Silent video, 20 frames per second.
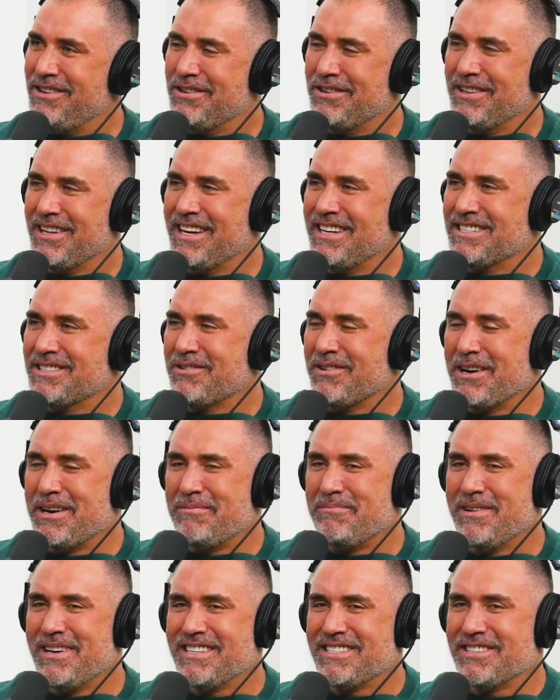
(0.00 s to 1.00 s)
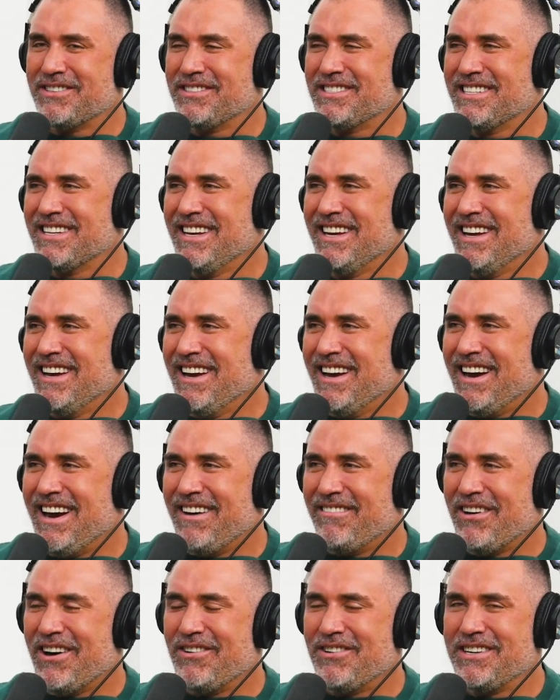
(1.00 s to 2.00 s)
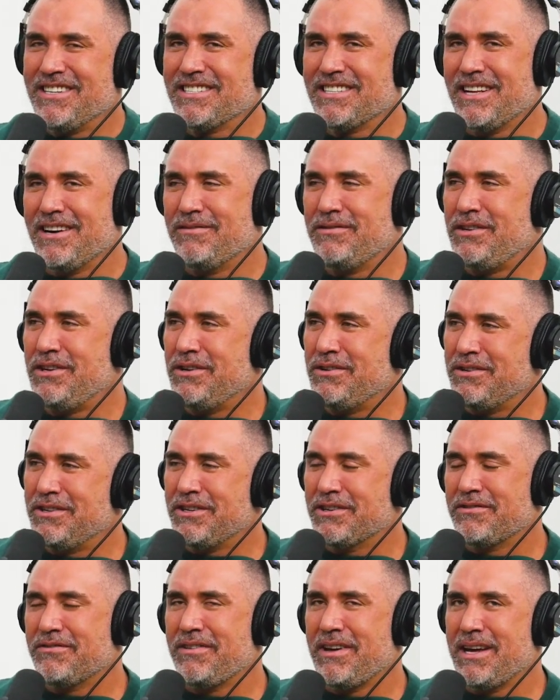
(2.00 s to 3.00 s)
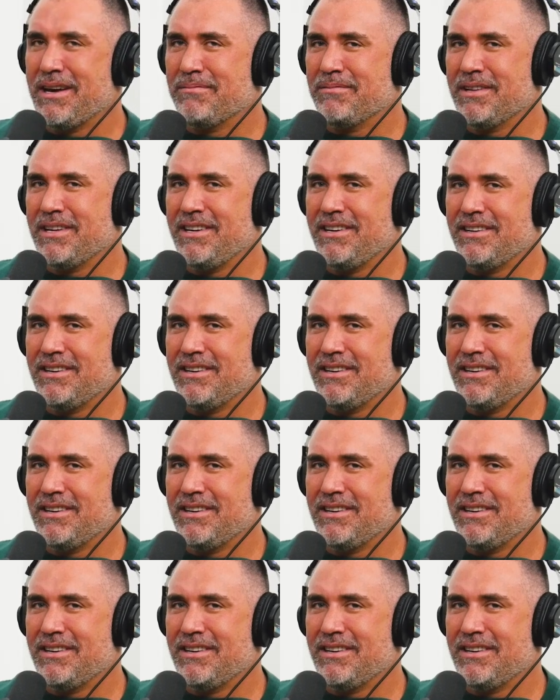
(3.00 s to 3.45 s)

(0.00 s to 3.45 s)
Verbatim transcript: utilize quite a bit. So it's, I've always loved you and your family.